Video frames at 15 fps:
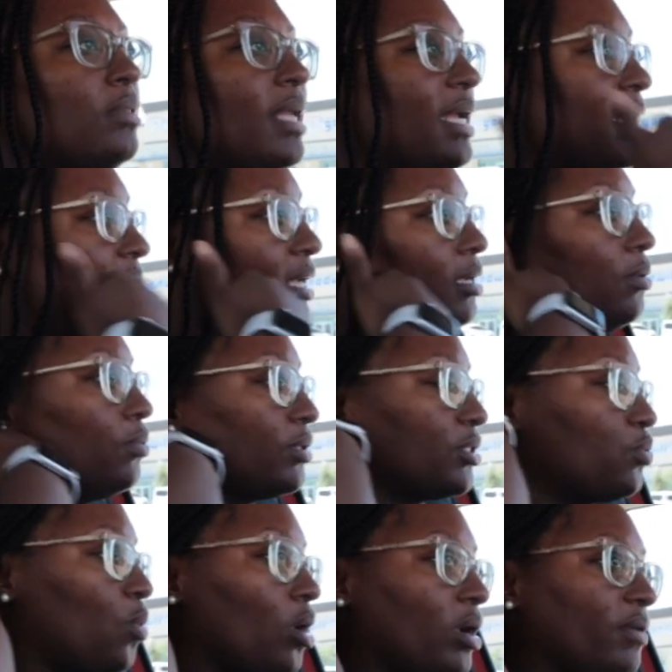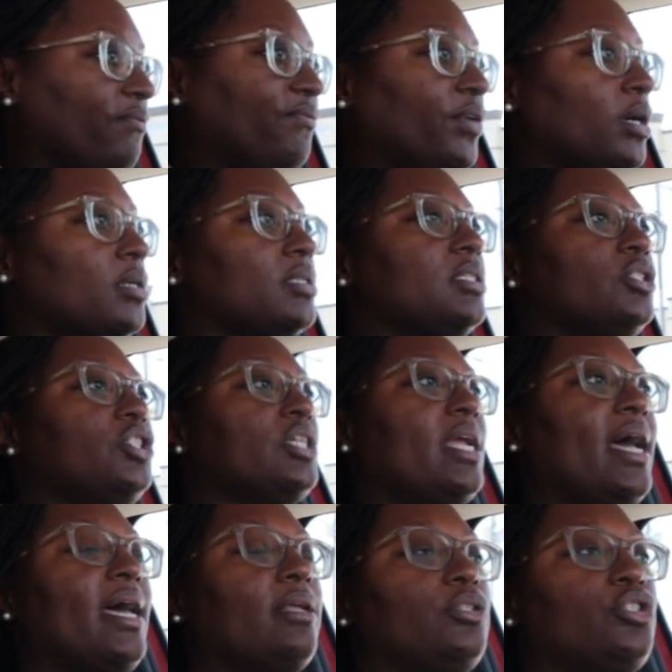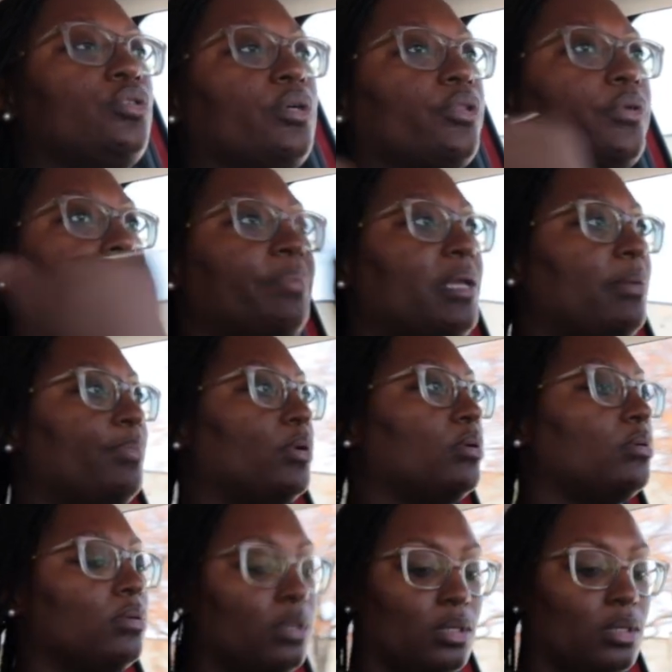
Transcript: lady was working first, and she had 2 or 3 people,